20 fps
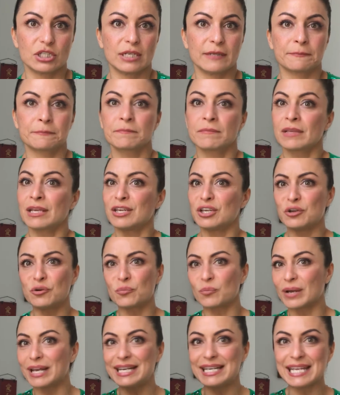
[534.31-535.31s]
And, you
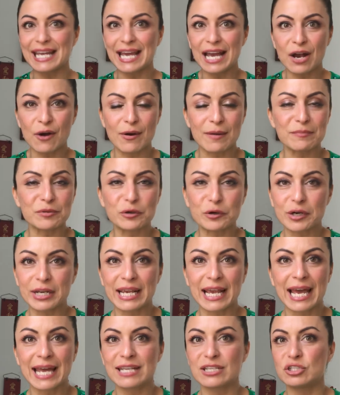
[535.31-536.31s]
know, right now I'm
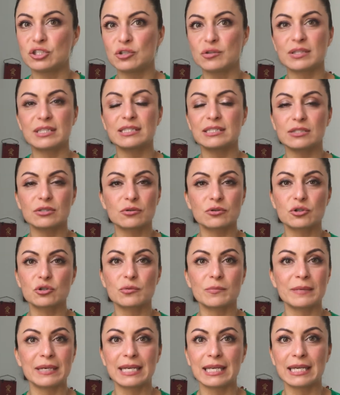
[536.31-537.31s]
learning how to do this
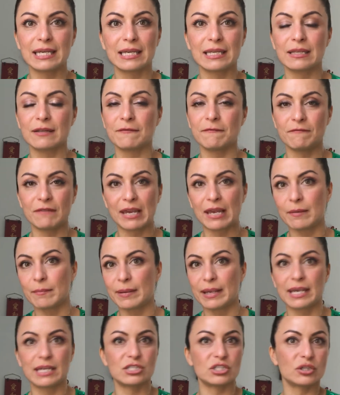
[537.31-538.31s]
social media and the fan
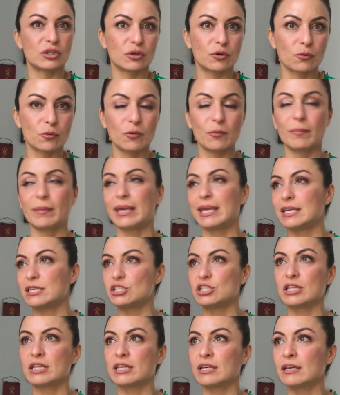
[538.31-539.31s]
page and the group
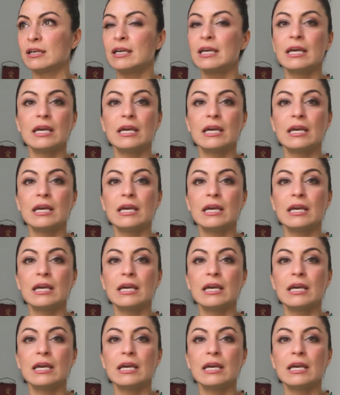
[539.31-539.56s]
page and the,